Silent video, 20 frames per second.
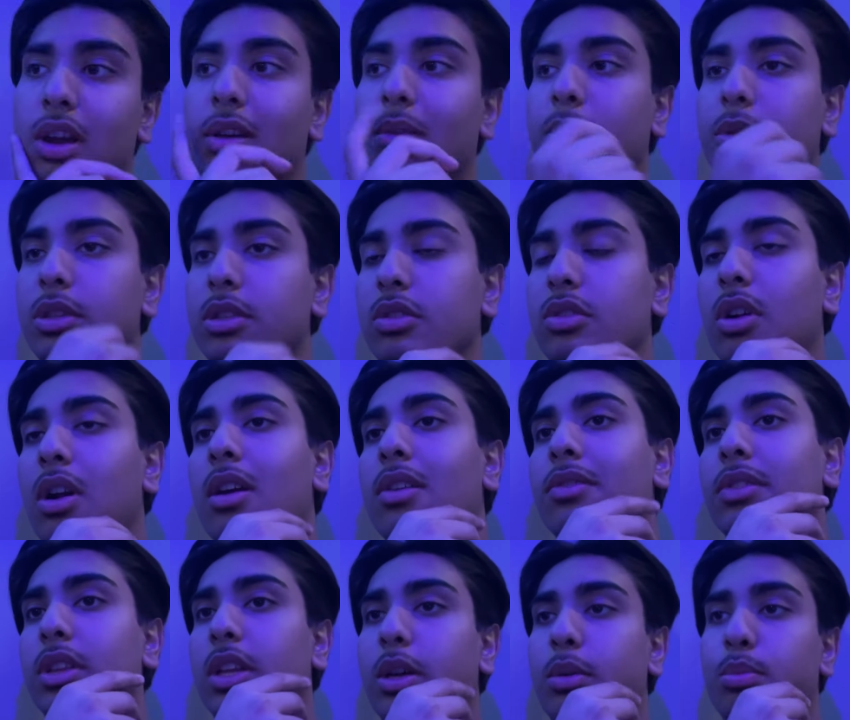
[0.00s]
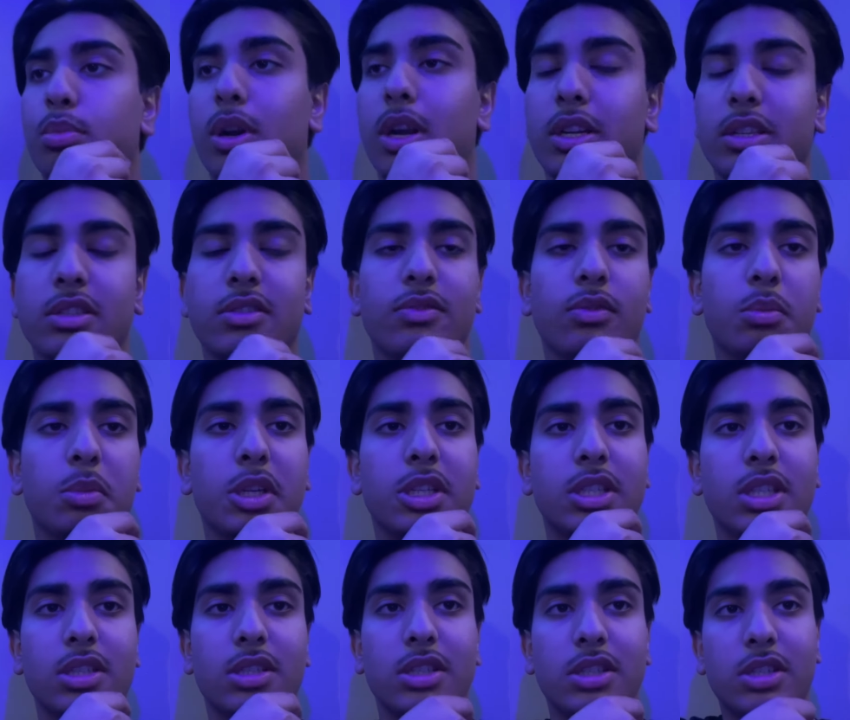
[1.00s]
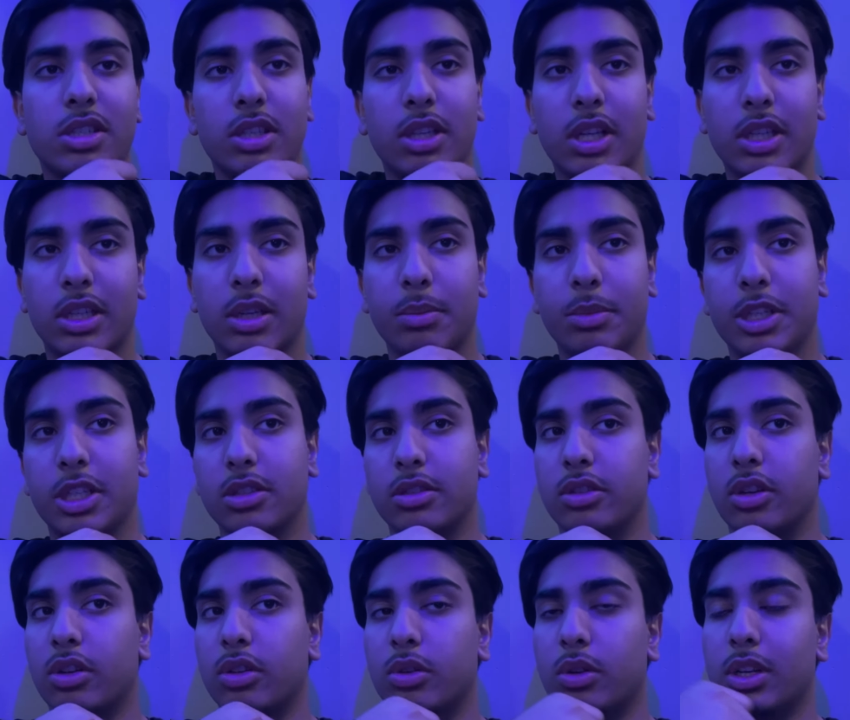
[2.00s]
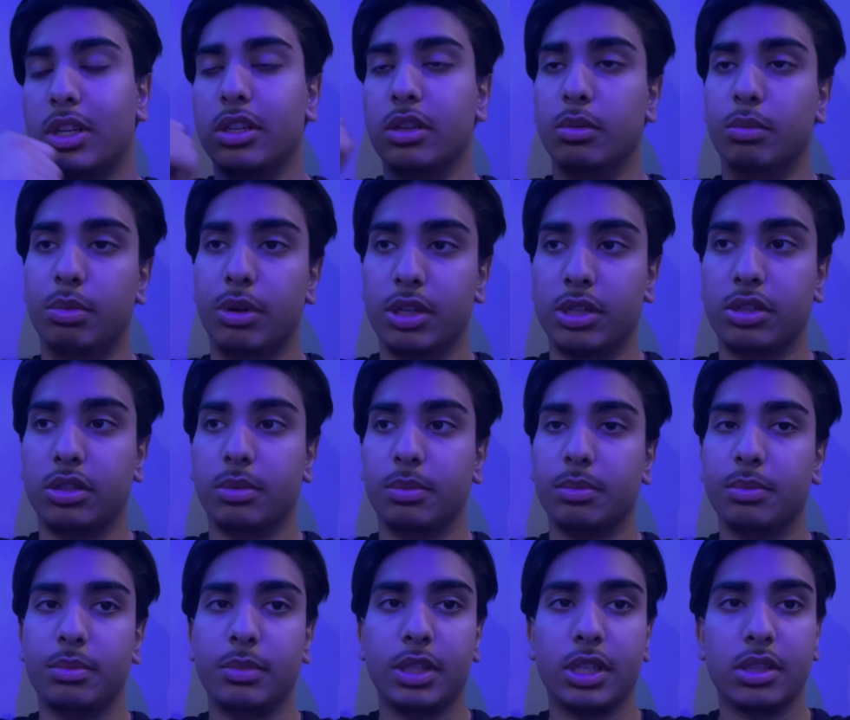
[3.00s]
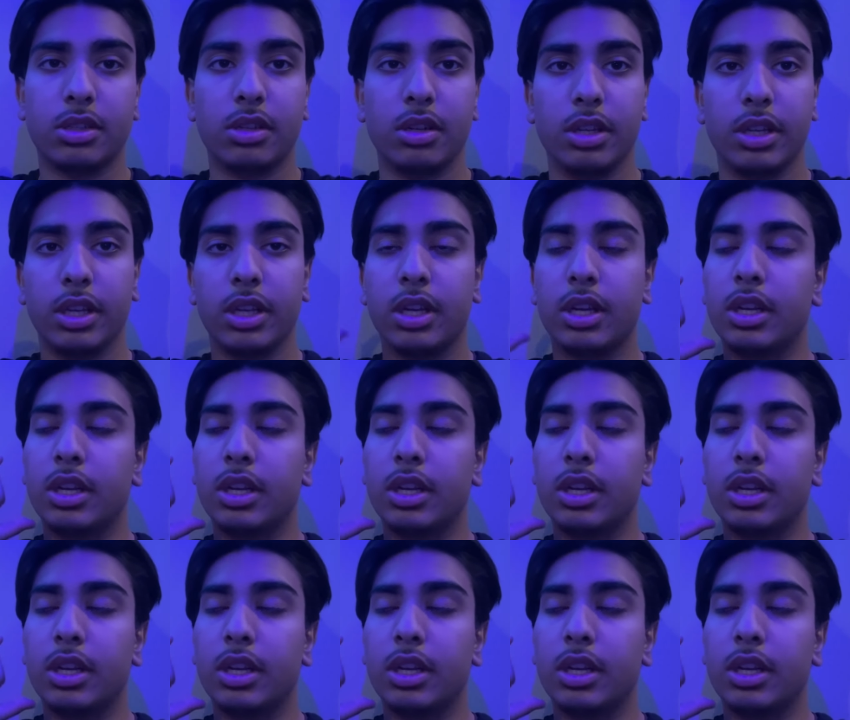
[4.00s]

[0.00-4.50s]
I'm going to drive and like practice for my test and shit like that because y'all know I did a brush up yesterday.